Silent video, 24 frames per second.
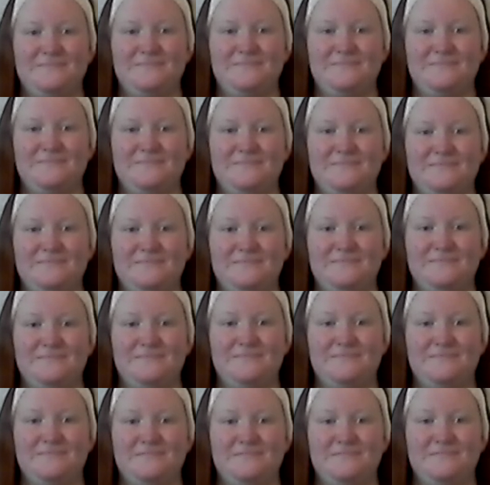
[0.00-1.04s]

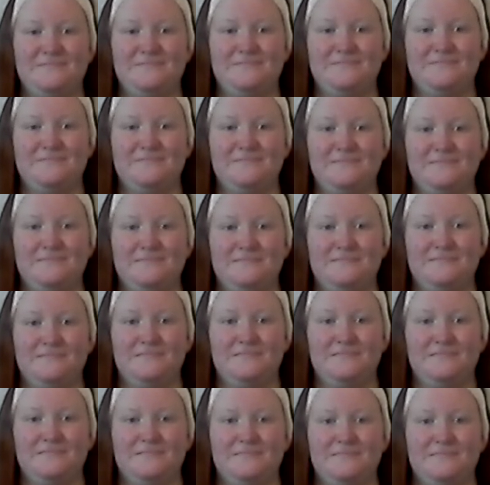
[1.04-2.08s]

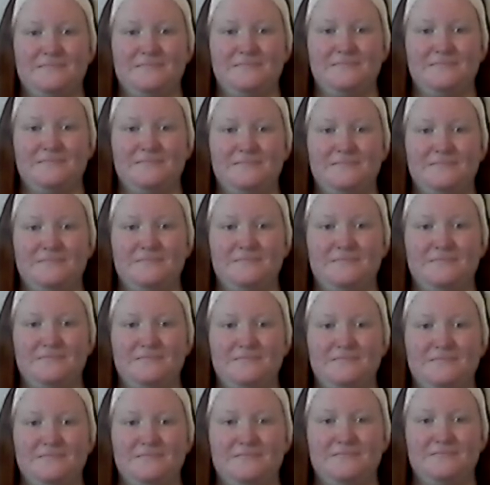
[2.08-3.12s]

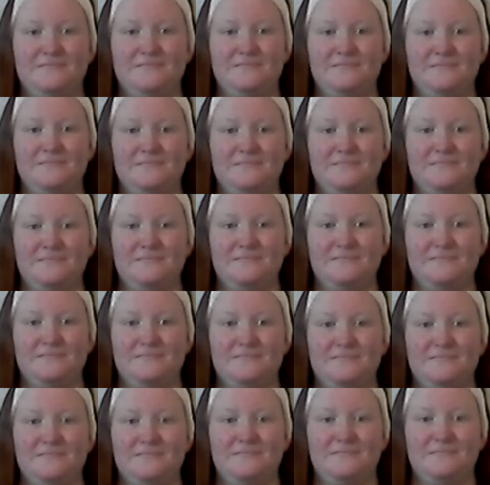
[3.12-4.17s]

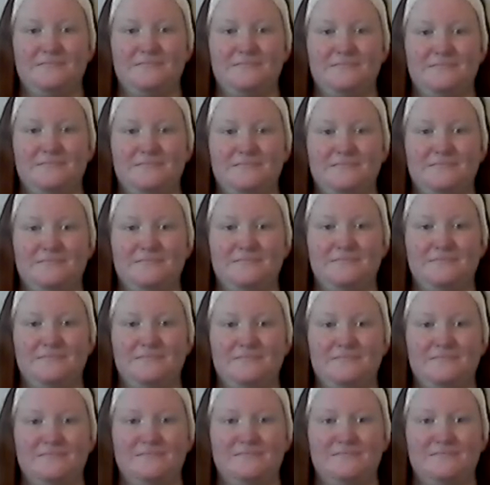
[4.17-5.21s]

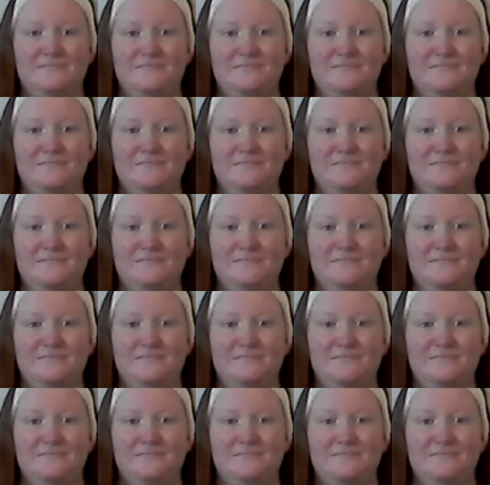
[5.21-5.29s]
The person shown says nothing.